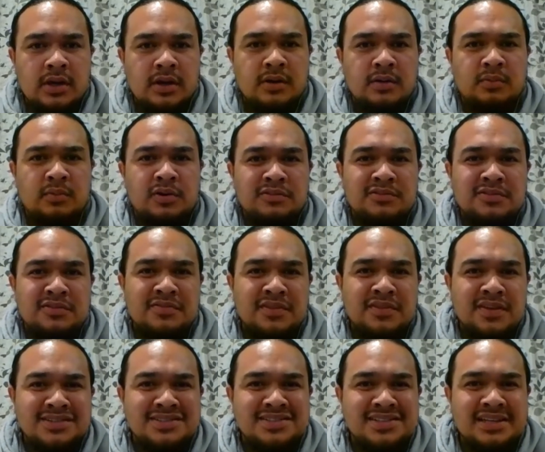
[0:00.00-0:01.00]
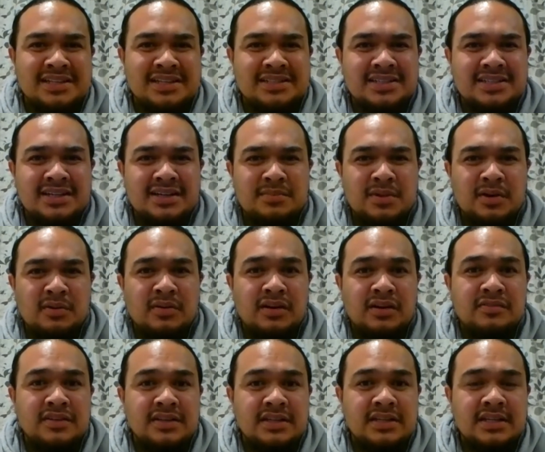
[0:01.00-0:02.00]
One of the things that my
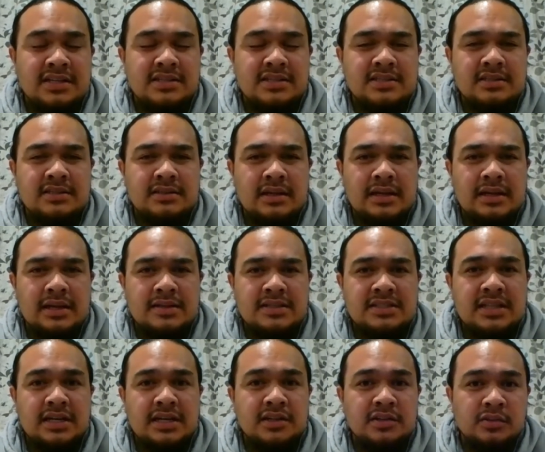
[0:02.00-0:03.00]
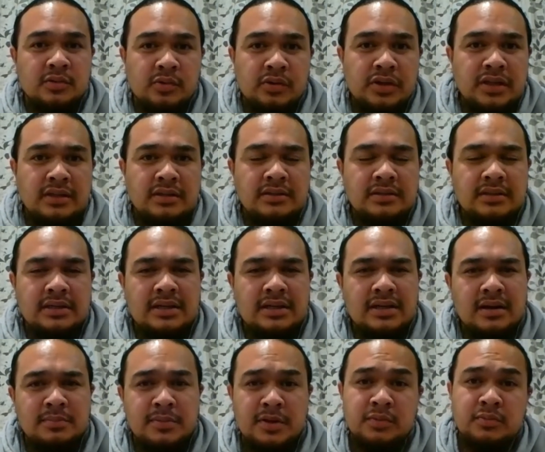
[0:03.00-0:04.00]
wife and kids started doing.
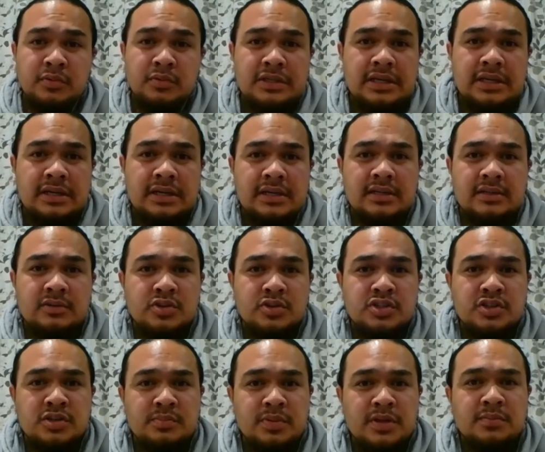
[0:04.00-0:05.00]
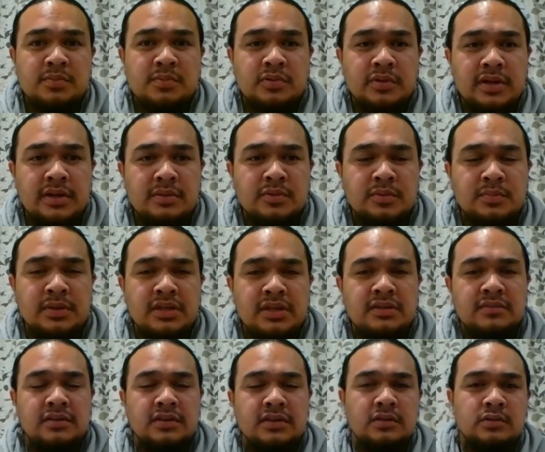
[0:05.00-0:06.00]
I mean, we are Christian people and we believe
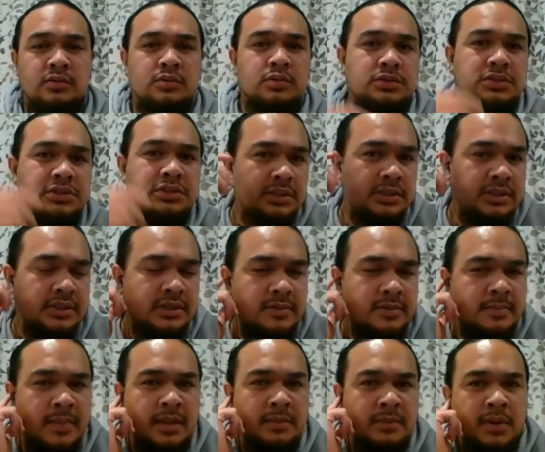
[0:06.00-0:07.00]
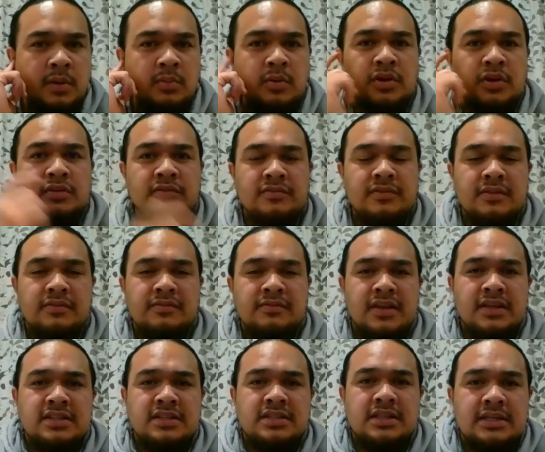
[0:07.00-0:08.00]
in the Lord. But one of the
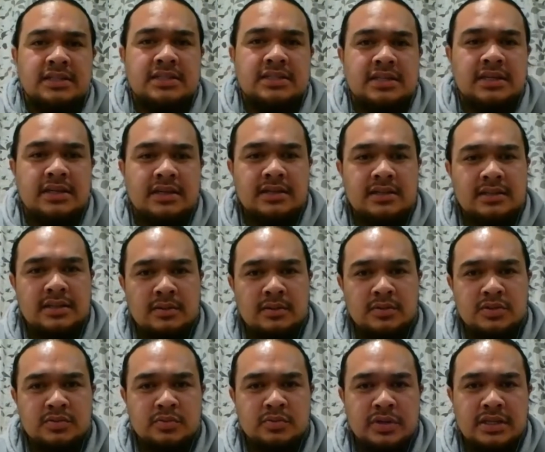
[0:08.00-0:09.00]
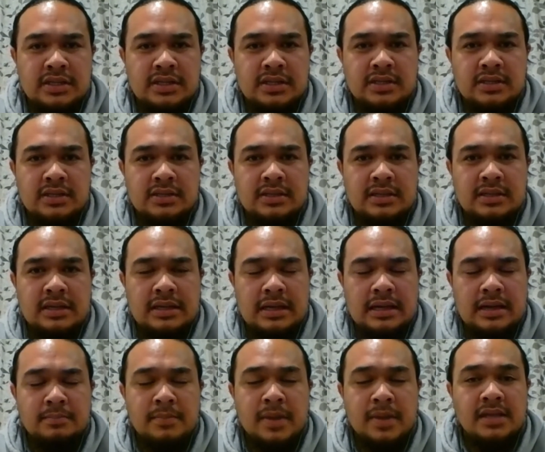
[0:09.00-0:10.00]
things that that was really
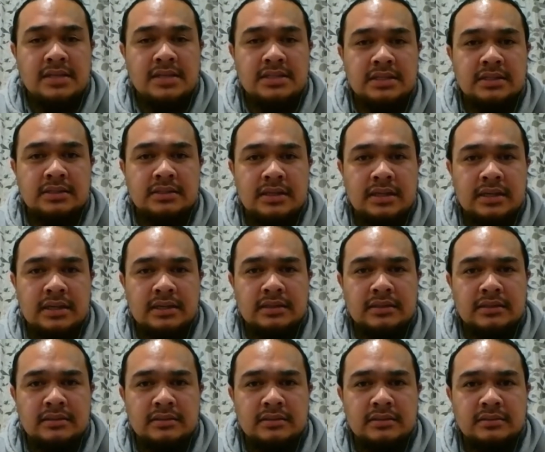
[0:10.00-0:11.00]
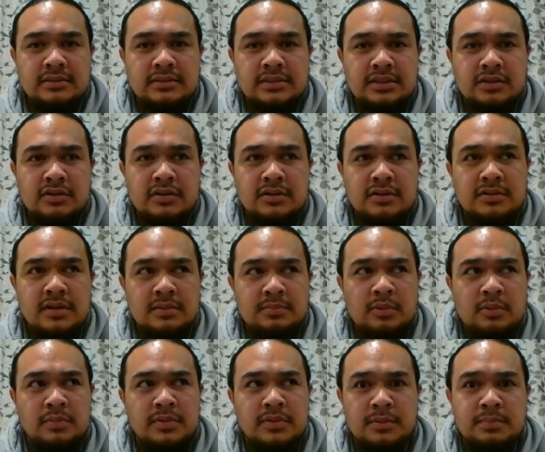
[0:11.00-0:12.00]
amazing, and
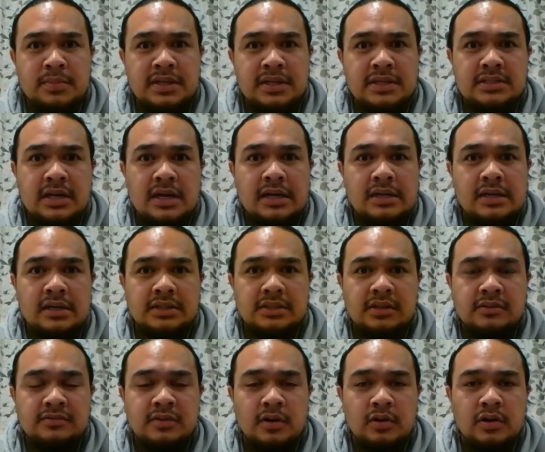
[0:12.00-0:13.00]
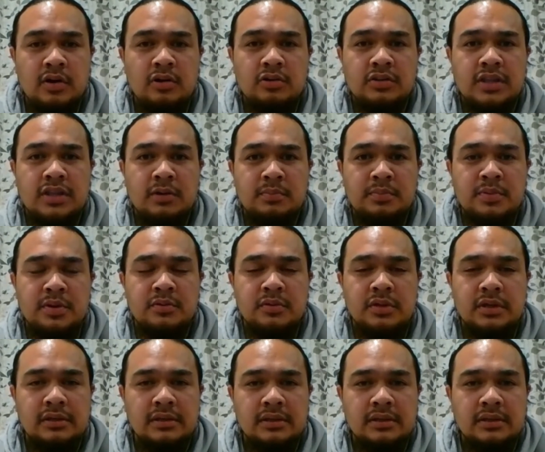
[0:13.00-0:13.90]
probably the biggest highlight of our lockdown period,